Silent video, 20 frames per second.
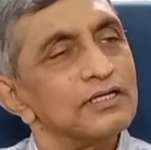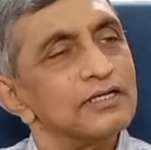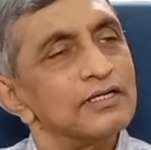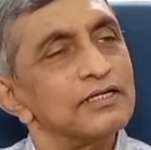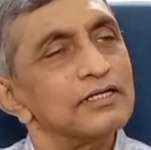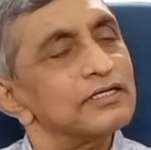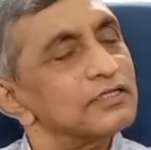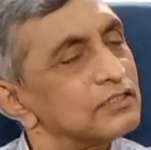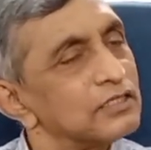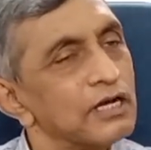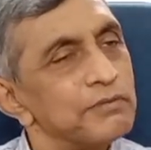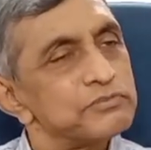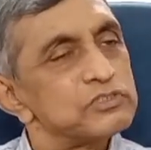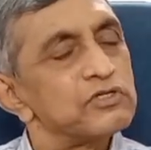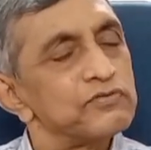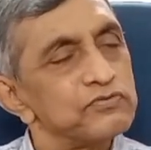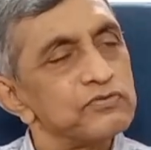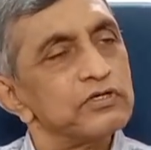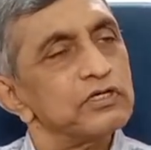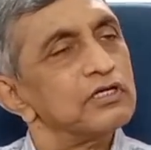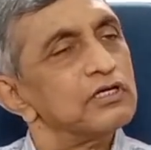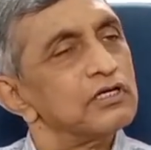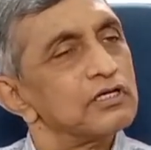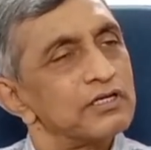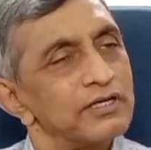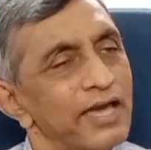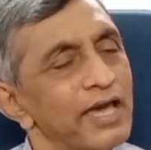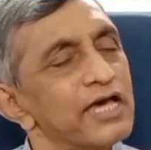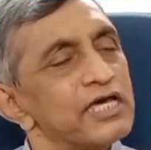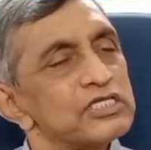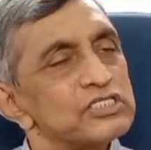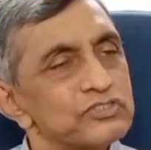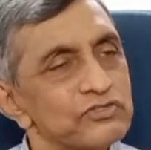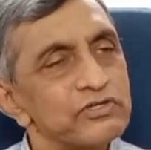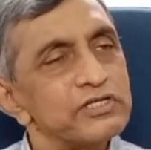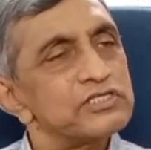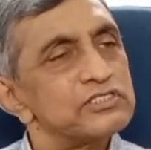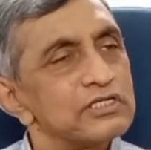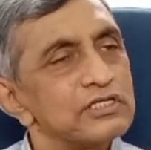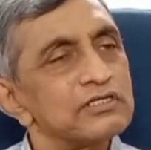in terms of caste,
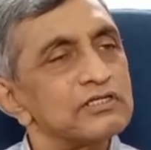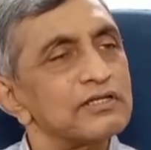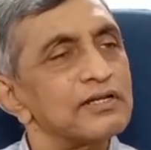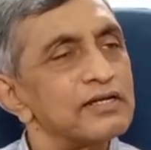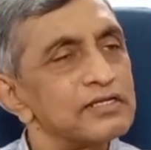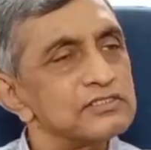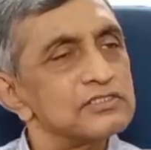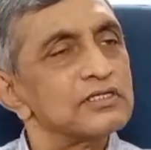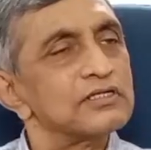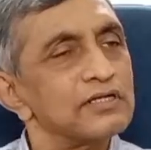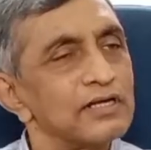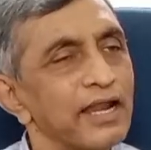region, religion,